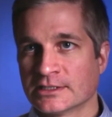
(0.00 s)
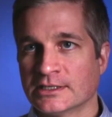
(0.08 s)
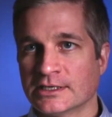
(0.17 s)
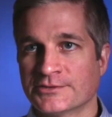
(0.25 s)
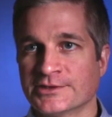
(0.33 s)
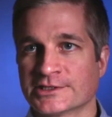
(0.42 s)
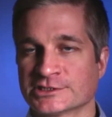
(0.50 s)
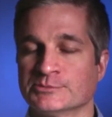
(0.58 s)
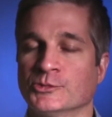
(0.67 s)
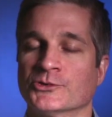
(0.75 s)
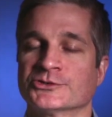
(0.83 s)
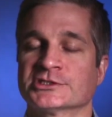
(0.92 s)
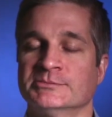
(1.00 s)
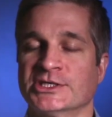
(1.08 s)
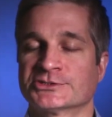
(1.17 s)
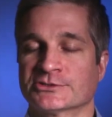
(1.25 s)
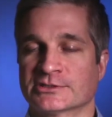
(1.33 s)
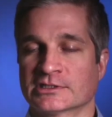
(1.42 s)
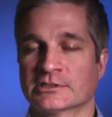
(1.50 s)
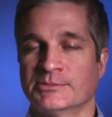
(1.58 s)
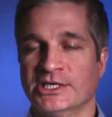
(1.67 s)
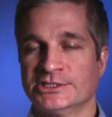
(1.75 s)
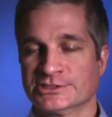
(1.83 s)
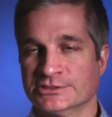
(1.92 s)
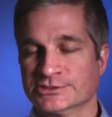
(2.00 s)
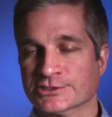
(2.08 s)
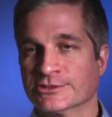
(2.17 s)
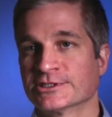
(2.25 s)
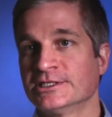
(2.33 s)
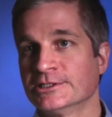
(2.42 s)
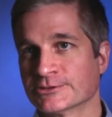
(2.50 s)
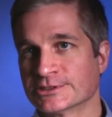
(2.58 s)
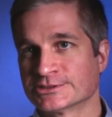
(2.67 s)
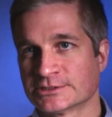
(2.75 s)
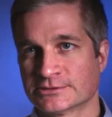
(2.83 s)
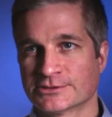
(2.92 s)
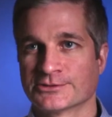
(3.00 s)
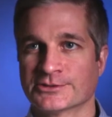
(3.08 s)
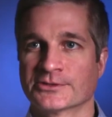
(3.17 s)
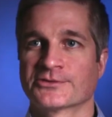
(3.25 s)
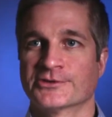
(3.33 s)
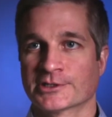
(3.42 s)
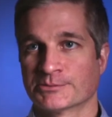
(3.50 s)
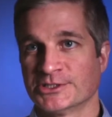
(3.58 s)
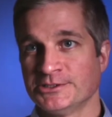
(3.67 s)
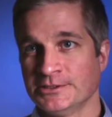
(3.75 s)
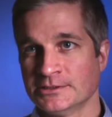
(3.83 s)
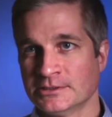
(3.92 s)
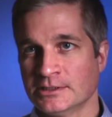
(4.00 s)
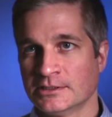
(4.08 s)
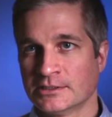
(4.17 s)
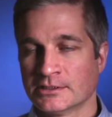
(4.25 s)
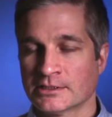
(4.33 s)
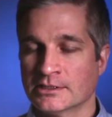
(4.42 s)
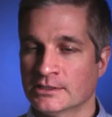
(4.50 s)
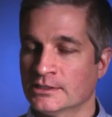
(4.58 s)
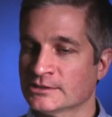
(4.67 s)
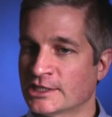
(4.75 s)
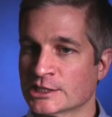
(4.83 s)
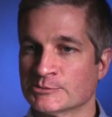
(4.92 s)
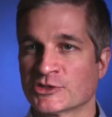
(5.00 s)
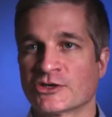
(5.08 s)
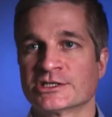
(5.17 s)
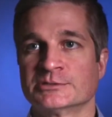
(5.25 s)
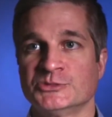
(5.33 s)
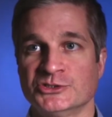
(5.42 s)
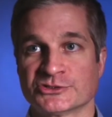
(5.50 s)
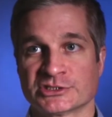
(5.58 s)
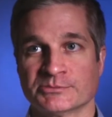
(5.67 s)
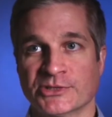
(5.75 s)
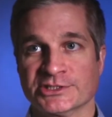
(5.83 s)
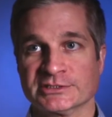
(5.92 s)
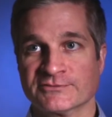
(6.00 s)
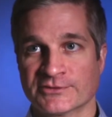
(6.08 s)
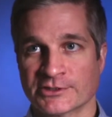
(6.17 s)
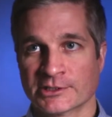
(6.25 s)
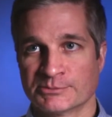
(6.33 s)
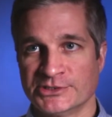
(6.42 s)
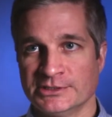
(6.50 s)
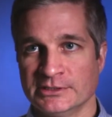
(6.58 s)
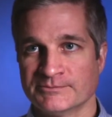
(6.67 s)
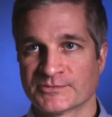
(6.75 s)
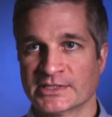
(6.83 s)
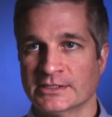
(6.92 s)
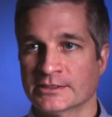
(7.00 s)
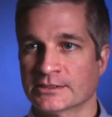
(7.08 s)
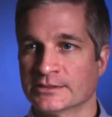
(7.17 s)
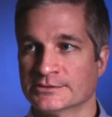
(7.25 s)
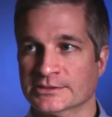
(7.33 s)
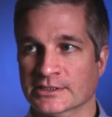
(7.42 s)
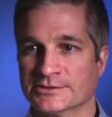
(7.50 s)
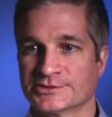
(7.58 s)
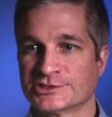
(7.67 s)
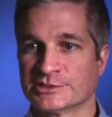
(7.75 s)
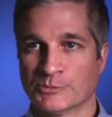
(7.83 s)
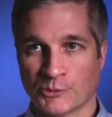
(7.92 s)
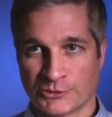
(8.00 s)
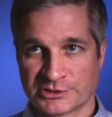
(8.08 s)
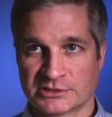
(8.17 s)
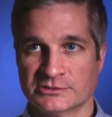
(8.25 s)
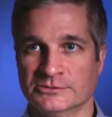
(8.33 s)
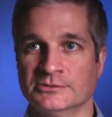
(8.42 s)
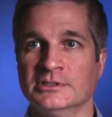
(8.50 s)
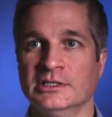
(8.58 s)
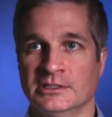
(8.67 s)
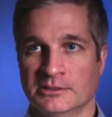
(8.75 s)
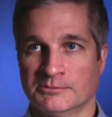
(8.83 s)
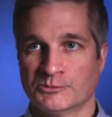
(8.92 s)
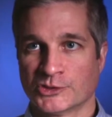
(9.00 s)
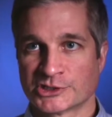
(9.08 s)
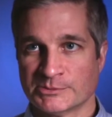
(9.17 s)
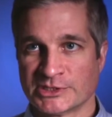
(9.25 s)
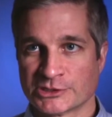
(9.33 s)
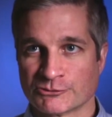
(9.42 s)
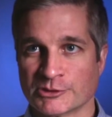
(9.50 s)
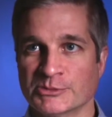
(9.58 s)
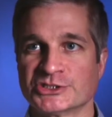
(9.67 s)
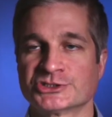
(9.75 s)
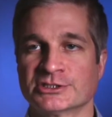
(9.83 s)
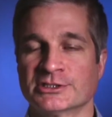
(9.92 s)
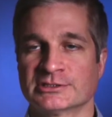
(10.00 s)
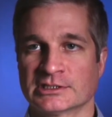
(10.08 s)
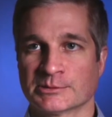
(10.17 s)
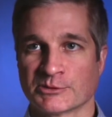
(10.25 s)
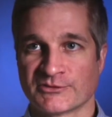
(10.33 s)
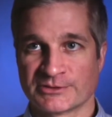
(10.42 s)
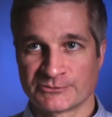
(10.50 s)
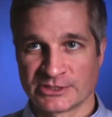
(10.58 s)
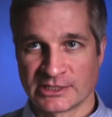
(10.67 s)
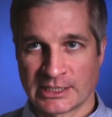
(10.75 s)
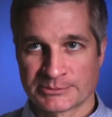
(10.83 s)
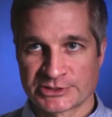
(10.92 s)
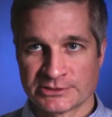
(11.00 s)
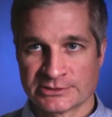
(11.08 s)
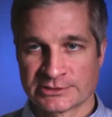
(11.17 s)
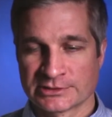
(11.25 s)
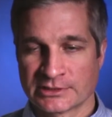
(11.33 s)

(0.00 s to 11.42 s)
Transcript: I think it's important to make sure that the patients are adherent to their therapy. A lot of them are on immunosuppressive therapy, and this is important to put them into remission and to prevent relapses.